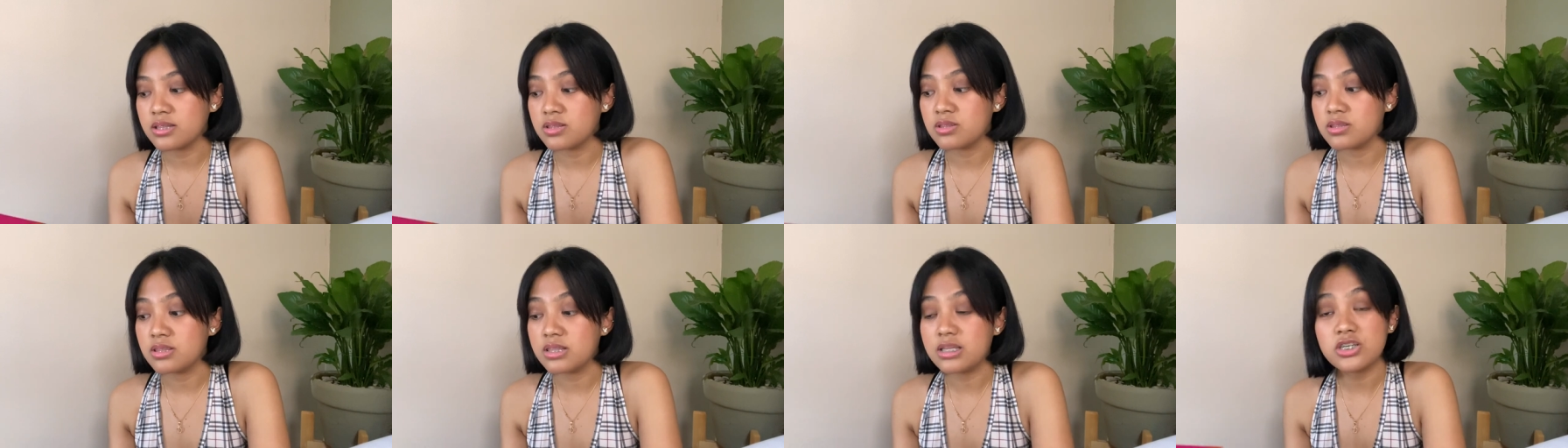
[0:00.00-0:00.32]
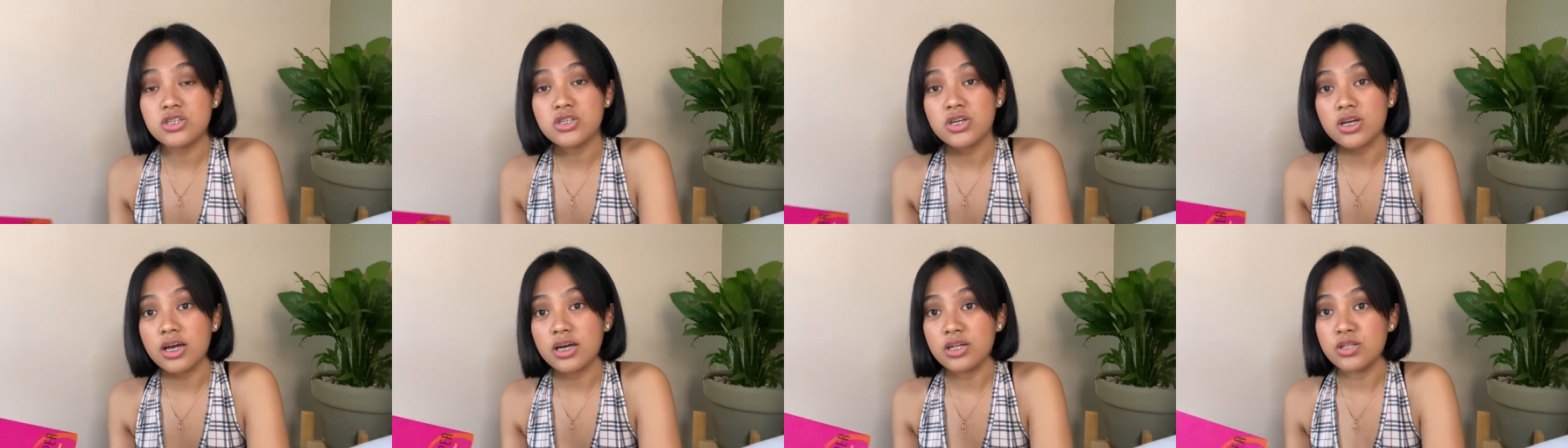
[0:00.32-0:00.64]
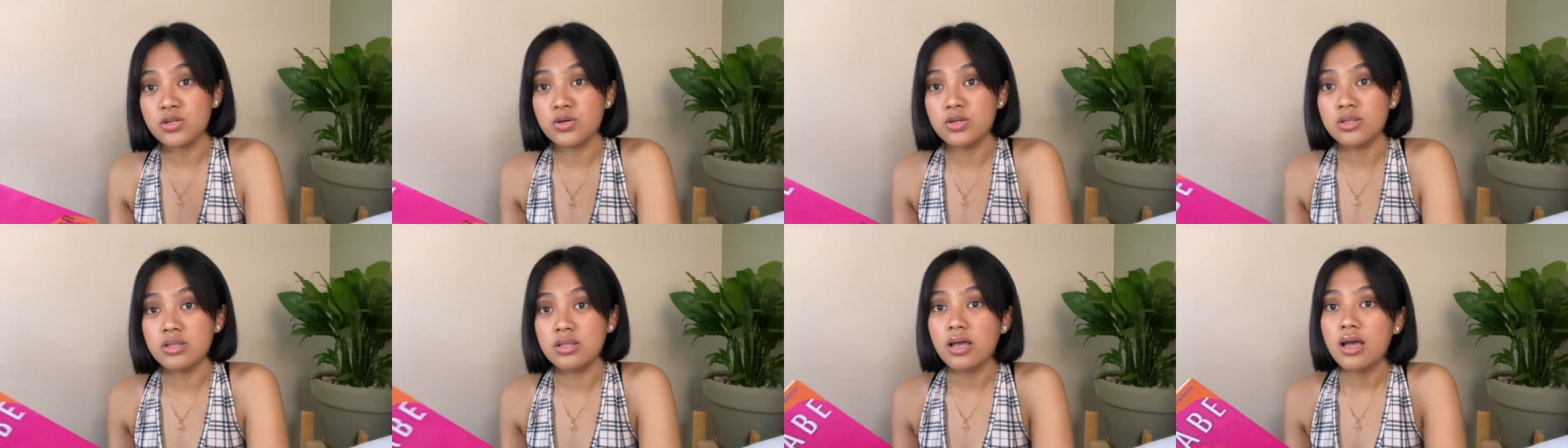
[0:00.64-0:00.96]
Hindi siya
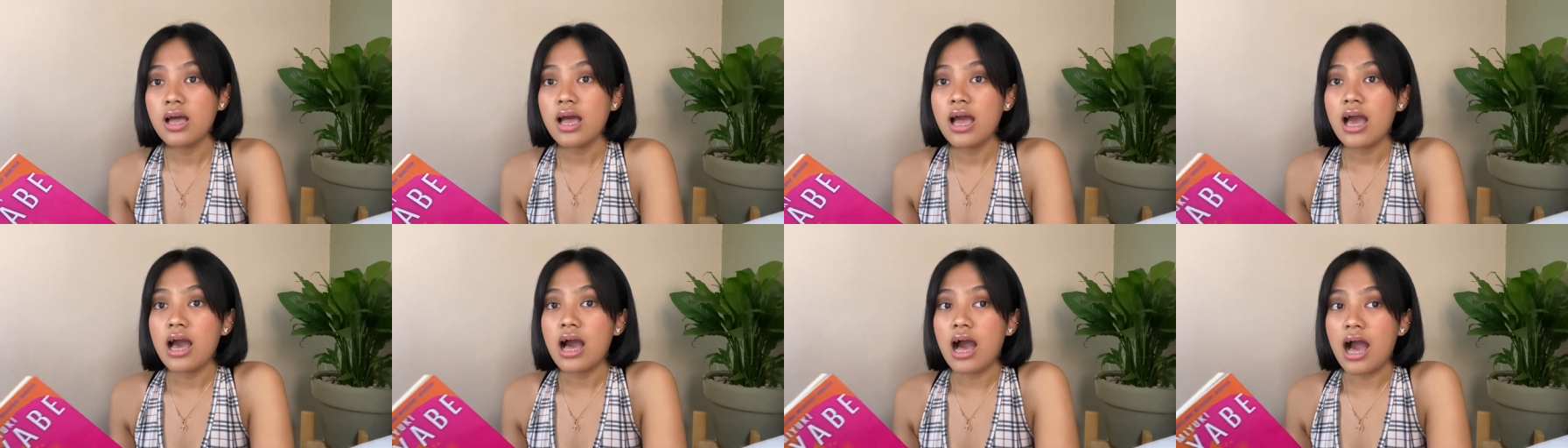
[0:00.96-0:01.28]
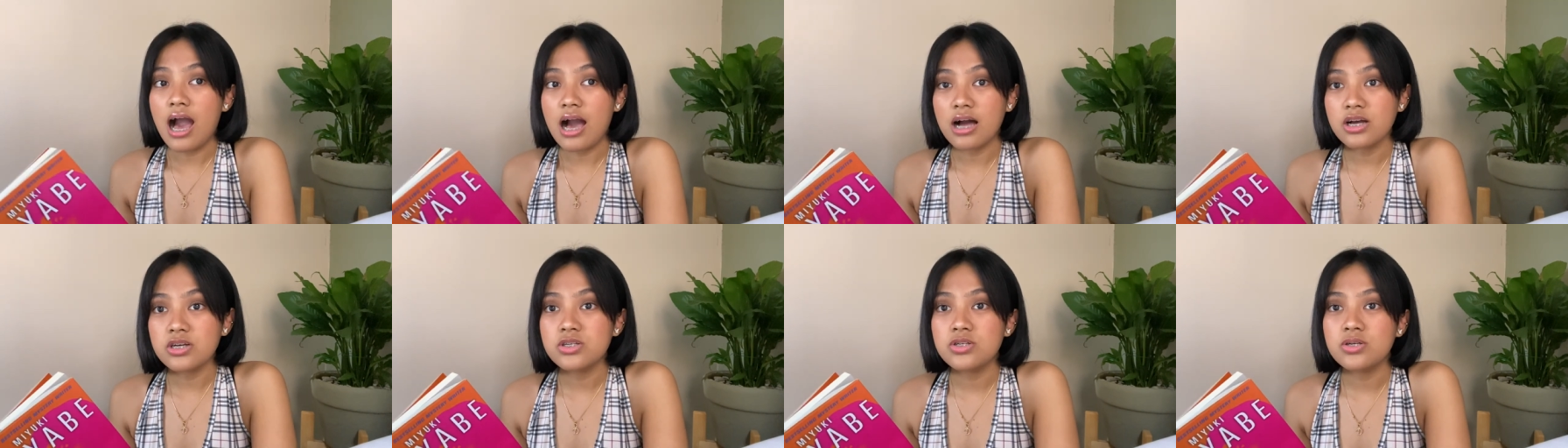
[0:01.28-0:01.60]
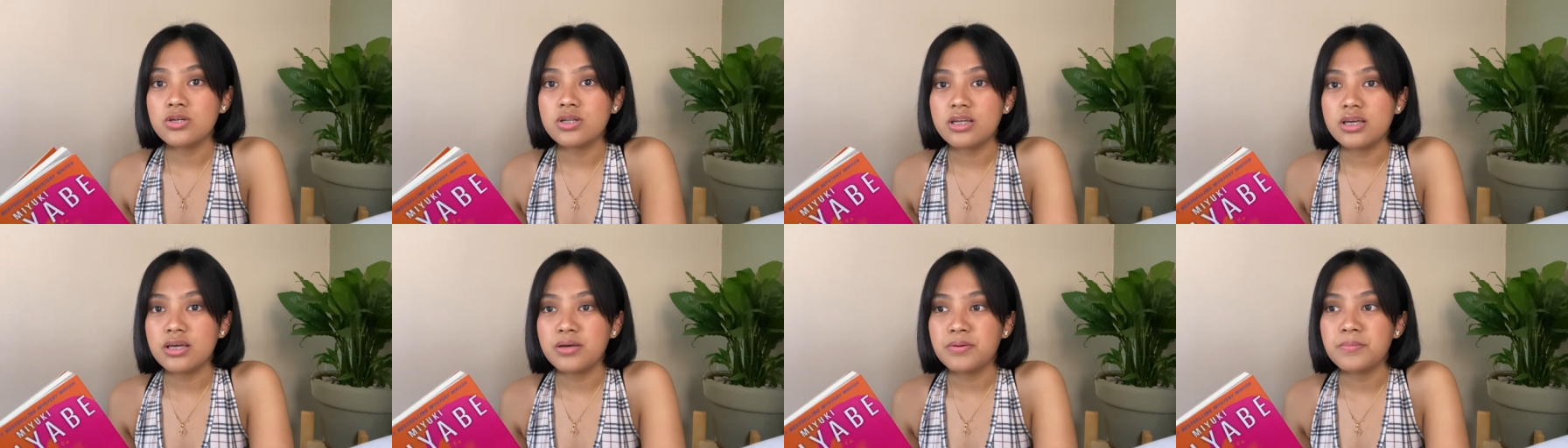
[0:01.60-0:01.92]
ganun.
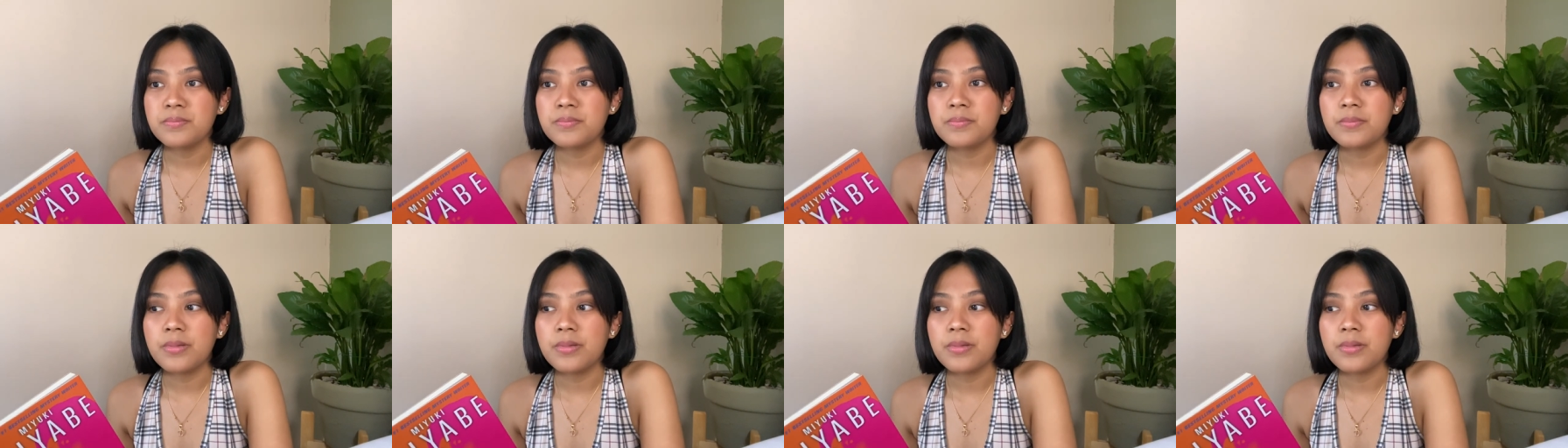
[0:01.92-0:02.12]
Actually,